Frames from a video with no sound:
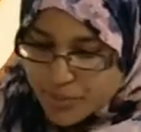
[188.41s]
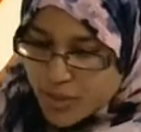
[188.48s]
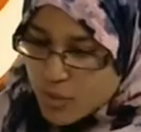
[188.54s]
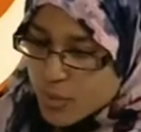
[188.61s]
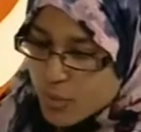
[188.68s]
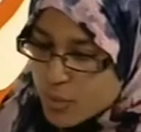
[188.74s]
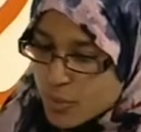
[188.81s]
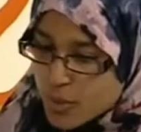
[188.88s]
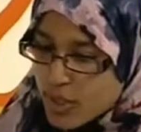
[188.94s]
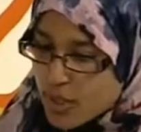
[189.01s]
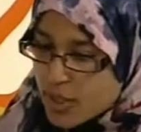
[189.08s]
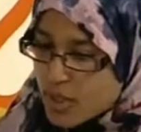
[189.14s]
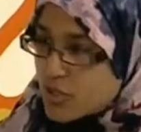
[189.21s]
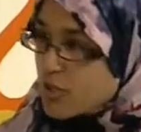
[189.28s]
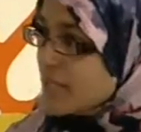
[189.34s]
who
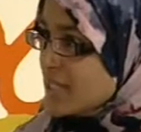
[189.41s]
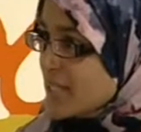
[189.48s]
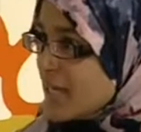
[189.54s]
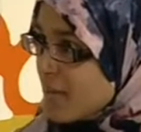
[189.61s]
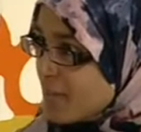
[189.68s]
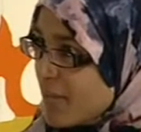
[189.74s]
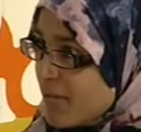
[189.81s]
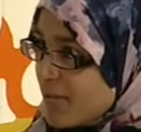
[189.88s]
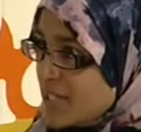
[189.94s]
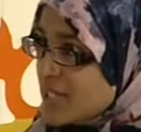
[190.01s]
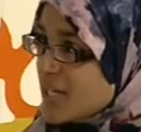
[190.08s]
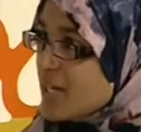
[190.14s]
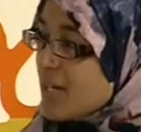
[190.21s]
are trying to get married